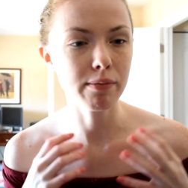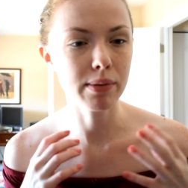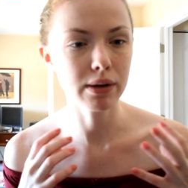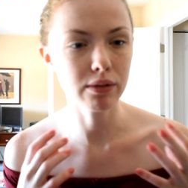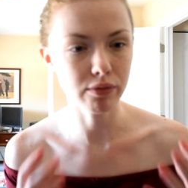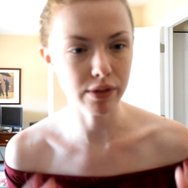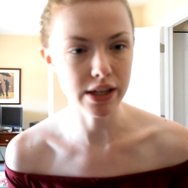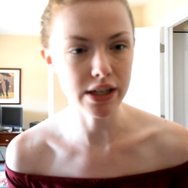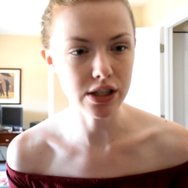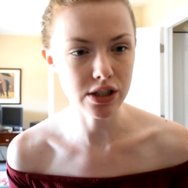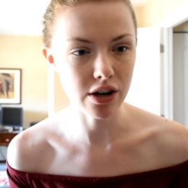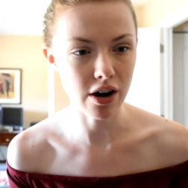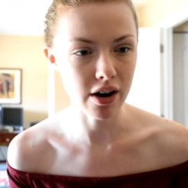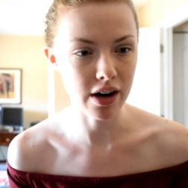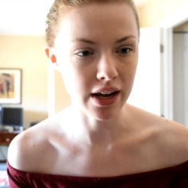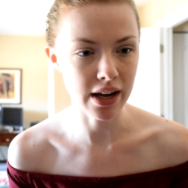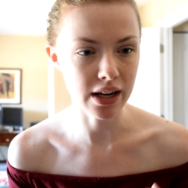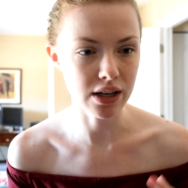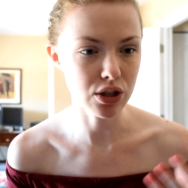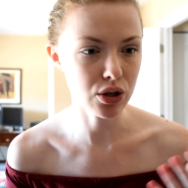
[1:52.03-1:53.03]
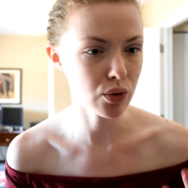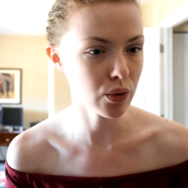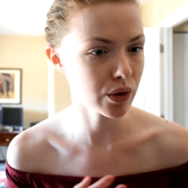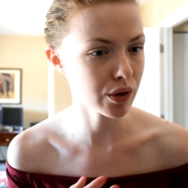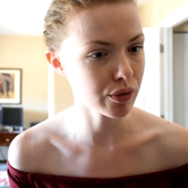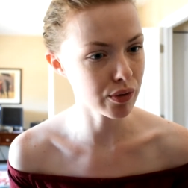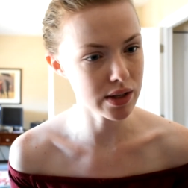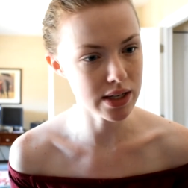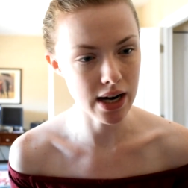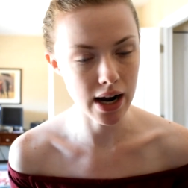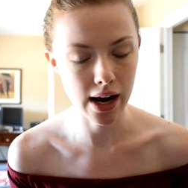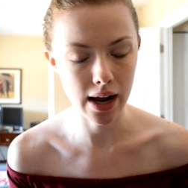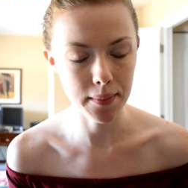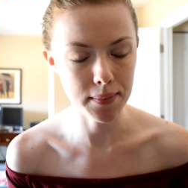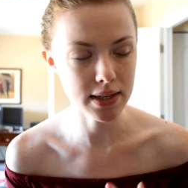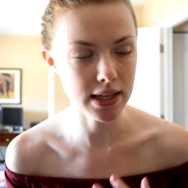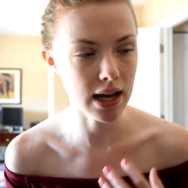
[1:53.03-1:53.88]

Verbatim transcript: been restarting it two or three times